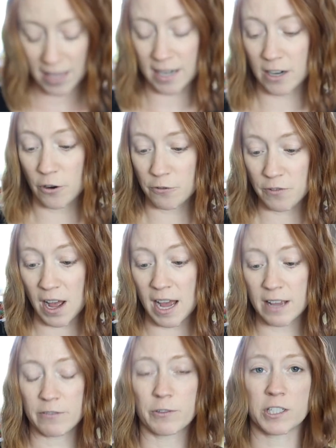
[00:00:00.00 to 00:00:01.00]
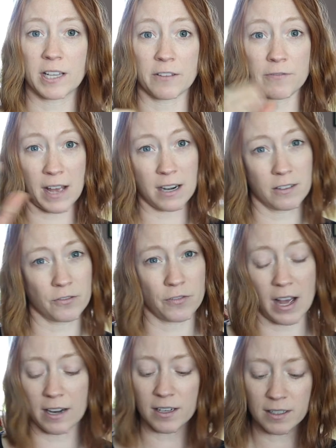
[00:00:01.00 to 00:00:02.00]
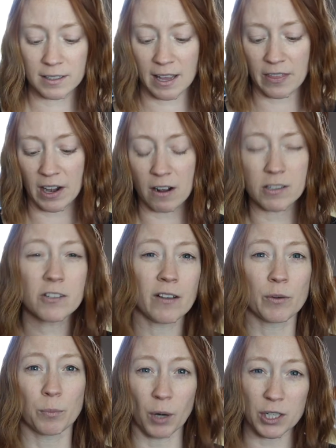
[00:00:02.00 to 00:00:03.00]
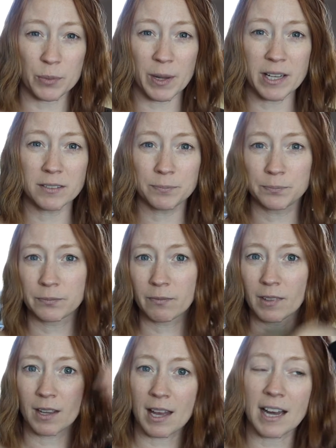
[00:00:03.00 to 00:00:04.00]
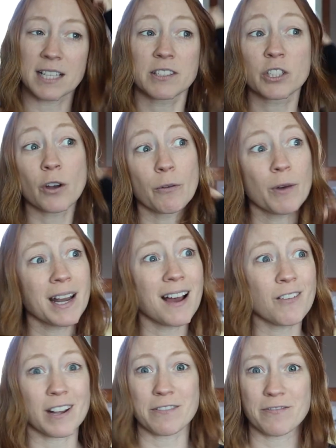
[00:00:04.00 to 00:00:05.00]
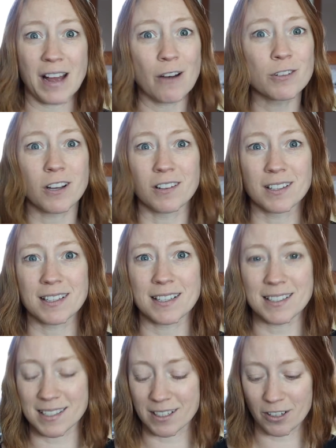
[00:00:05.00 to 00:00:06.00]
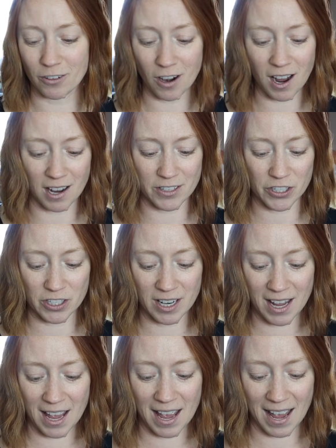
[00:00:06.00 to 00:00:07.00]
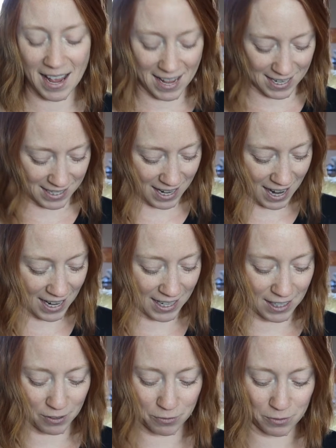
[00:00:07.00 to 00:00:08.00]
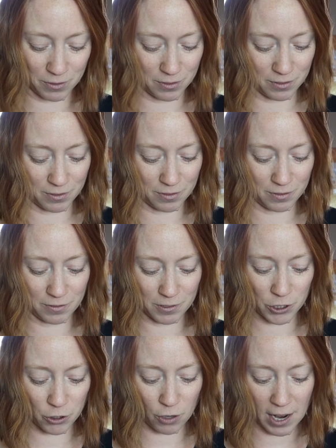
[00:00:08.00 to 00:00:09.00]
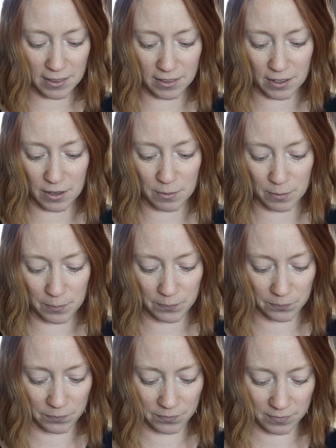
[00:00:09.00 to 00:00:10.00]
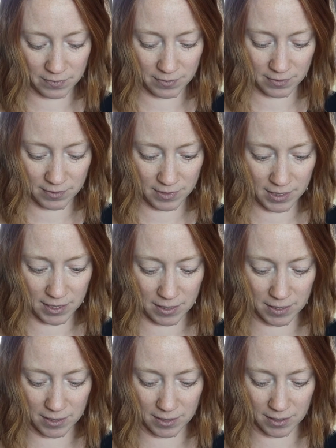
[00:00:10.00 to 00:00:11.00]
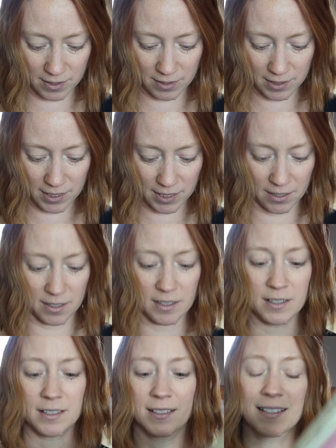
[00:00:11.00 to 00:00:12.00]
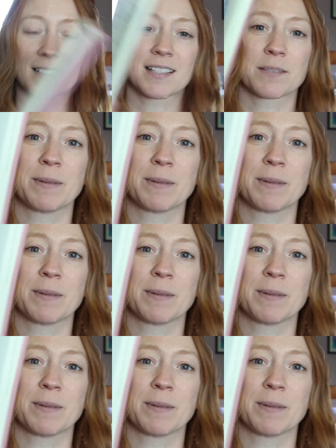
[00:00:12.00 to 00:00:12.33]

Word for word: and an 05, which get fatter and fatter. And then I also have a brush pen. And so I went out and I found all of these in the garage, and I tried them in here. This is